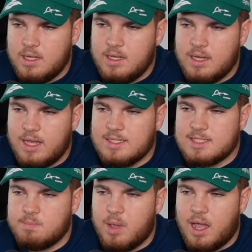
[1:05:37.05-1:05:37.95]
in a
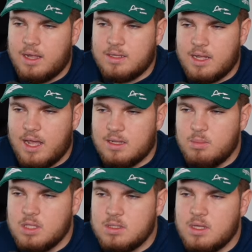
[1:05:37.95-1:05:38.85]
span
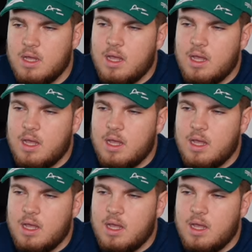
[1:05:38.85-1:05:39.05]
element,